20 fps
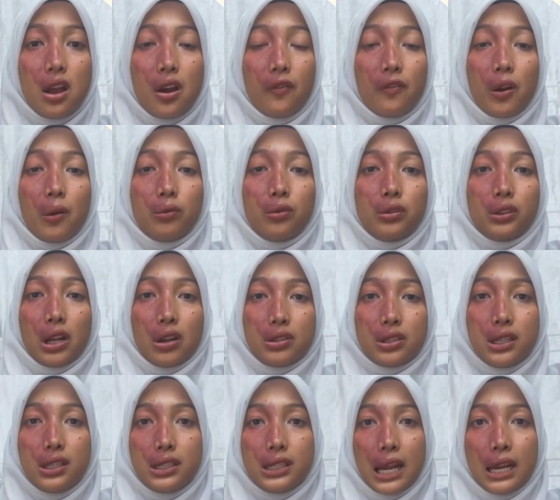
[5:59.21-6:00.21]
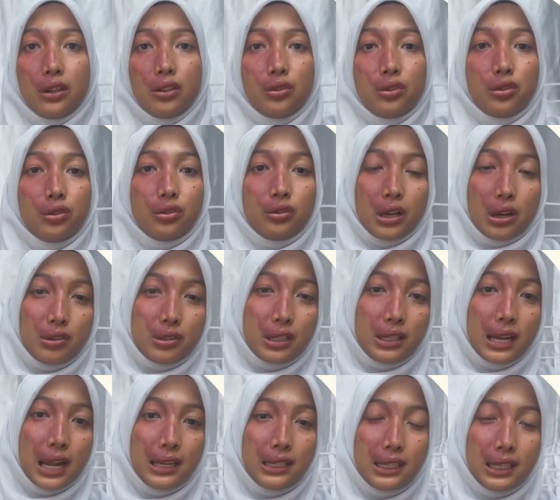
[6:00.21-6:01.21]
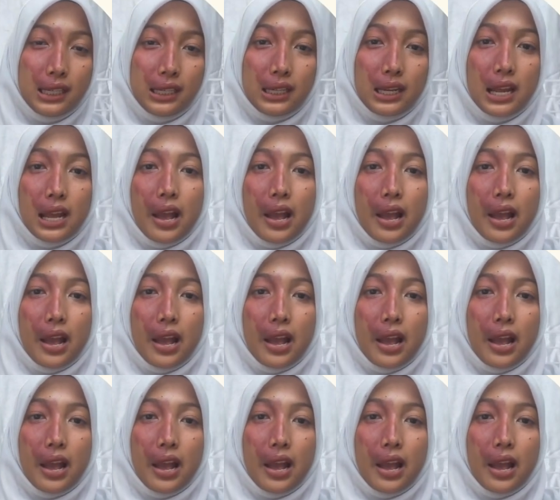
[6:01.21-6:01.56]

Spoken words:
from 2010 to 2019.